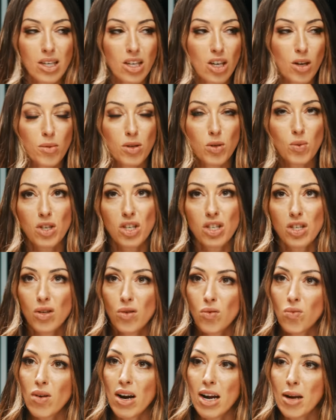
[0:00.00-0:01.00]
to humans, which is
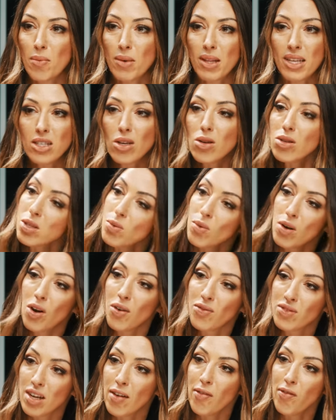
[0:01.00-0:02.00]
great, but there's also a lot
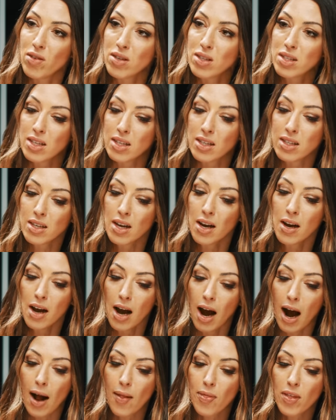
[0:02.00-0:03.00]
of differences.
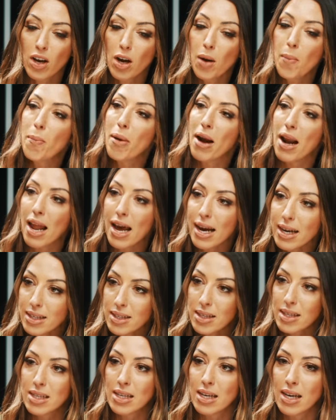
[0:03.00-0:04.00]
And the
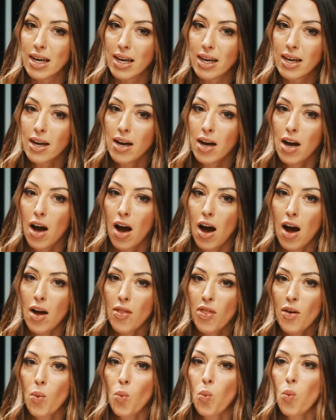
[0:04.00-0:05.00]
complexity
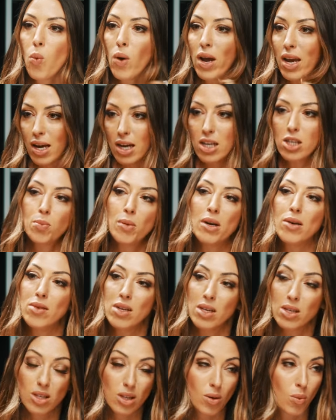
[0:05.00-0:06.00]
that we
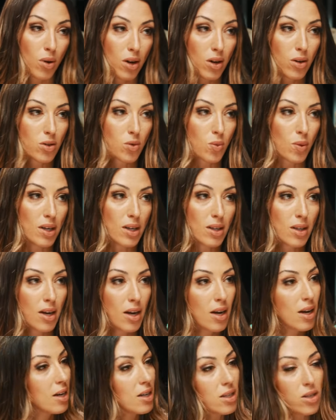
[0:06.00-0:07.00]
experience the world with
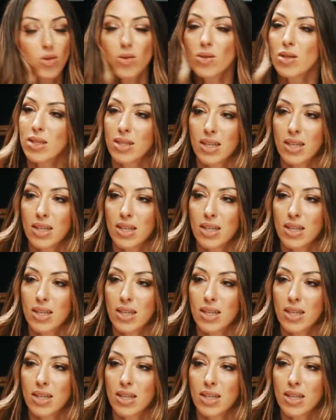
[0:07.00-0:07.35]
is not the